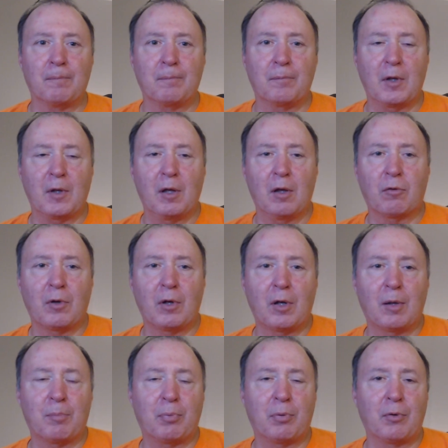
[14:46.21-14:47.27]

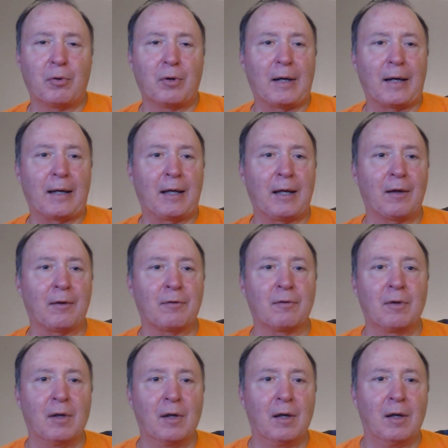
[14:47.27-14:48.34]
Ethernet port, I
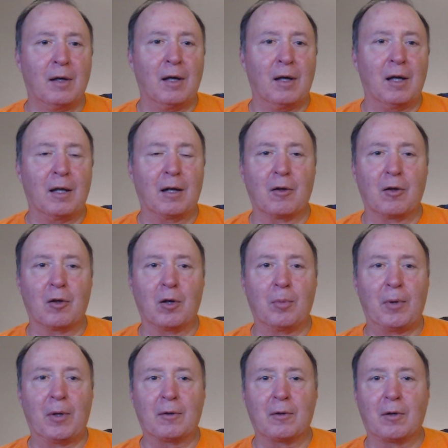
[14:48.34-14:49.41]
guess. In a little
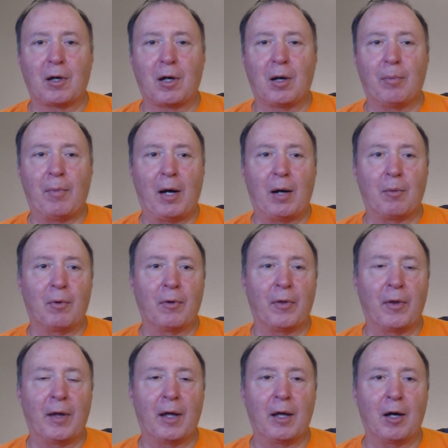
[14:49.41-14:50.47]
bit, they'll come out with
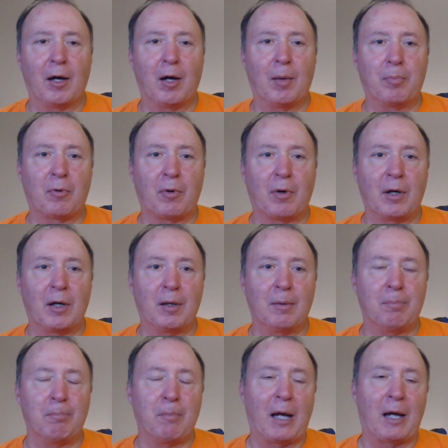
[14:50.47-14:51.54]
a
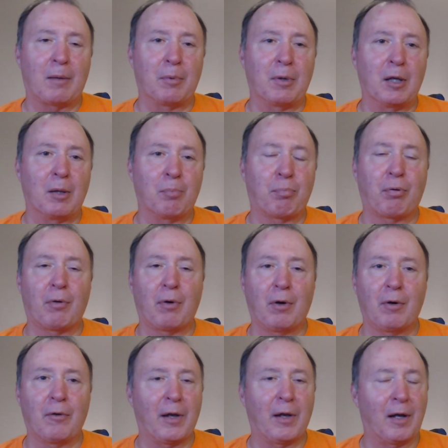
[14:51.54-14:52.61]
upgraded Mac Mini
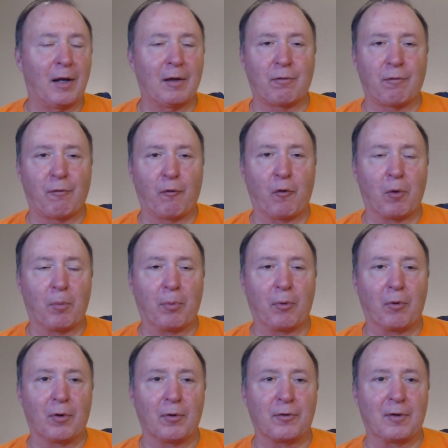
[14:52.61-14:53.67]
Pro that has 4
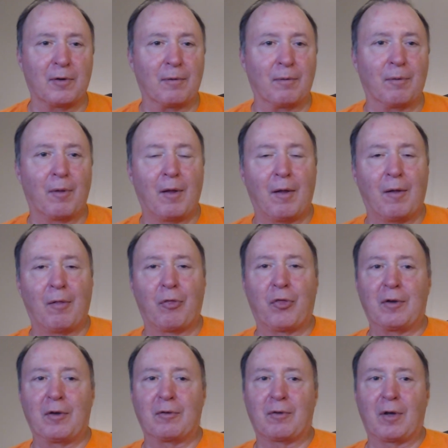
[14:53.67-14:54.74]
ports and
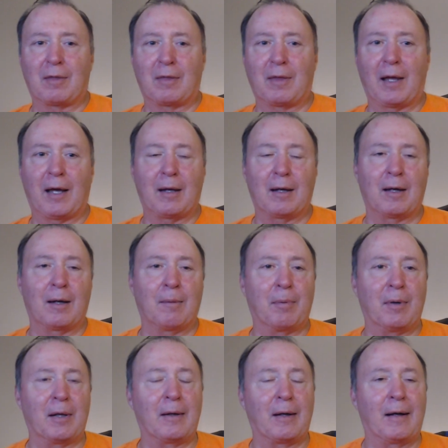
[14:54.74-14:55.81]
things like that.
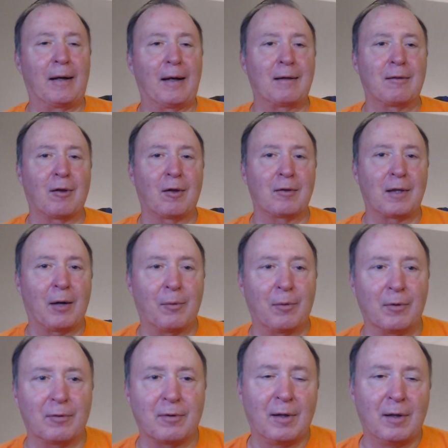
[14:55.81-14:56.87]
But I thought that
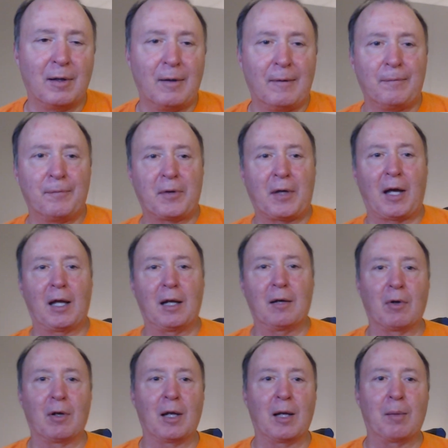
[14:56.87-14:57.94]
was kind of
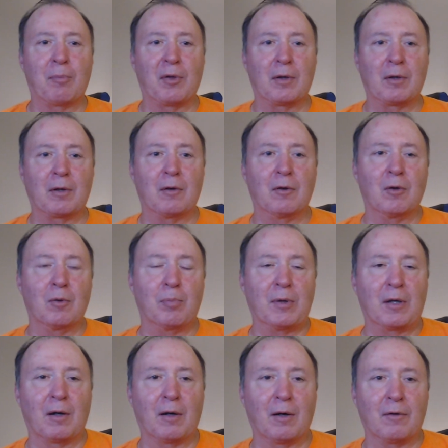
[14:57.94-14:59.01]
a lame thing to do
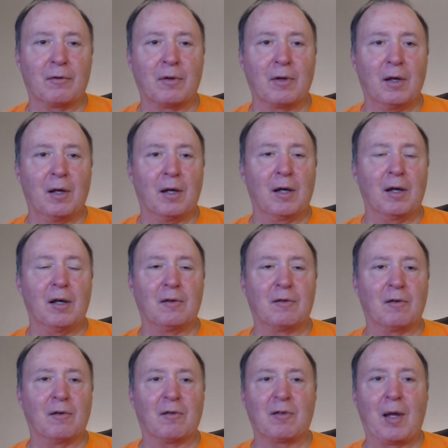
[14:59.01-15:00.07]
because
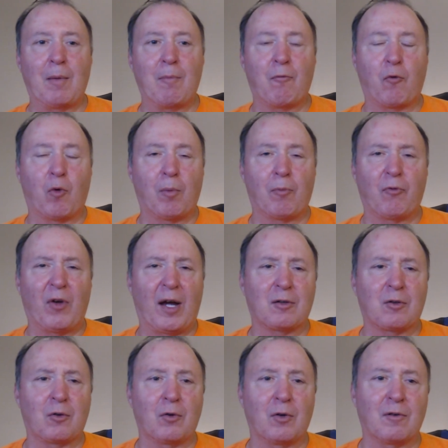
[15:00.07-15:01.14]
it's the same form
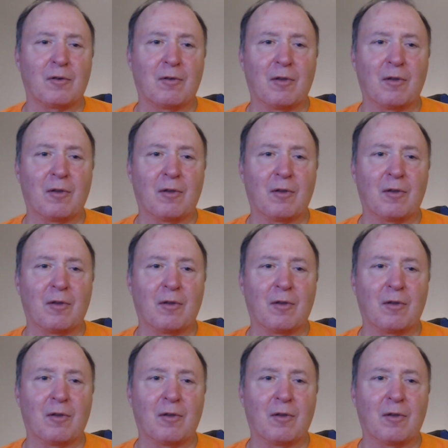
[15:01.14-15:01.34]
factor. It's the